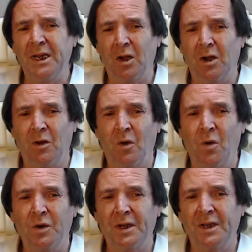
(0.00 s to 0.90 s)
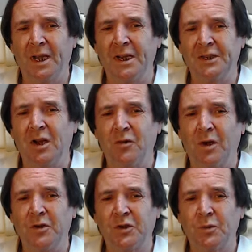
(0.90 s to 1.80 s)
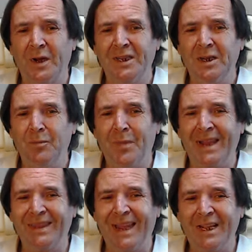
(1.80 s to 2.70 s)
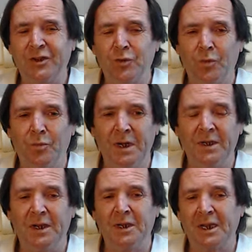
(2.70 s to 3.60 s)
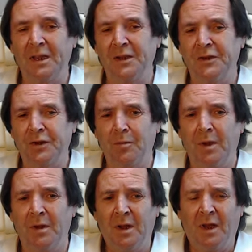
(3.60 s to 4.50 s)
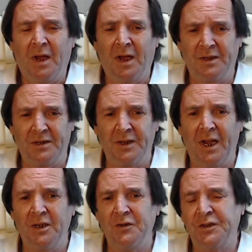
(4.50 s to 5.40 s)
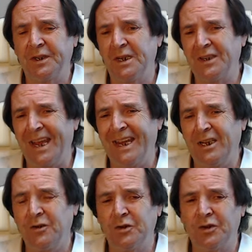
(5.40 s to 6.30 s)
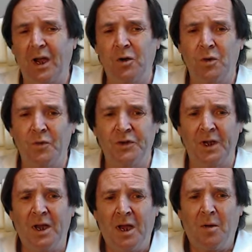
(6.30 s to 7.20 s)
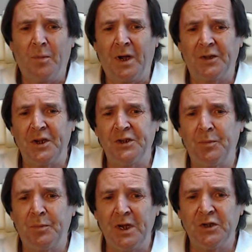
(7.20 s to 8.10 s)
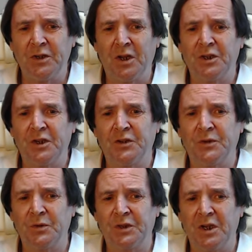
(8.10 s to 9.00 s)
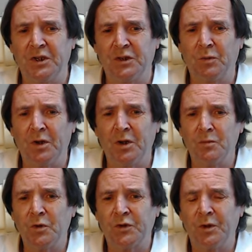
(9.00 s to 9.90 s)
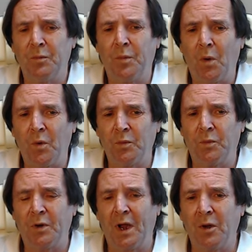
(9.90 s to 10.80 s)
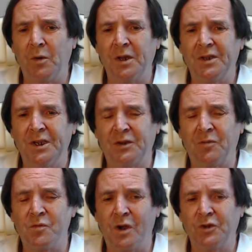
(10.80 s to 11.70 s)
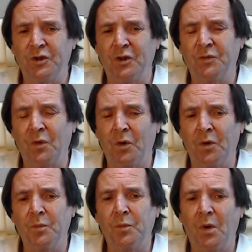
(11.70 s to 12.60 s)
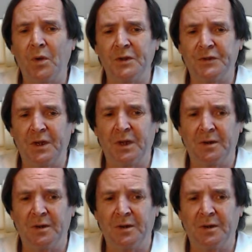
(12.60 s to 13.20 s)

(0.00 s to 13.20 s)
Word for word: uh, organized around 20 bilateral meetings at the summit. And as the head of state's aide, Ushakov, said, participation in the association is one of the most important priorities of Russia's foreign policy.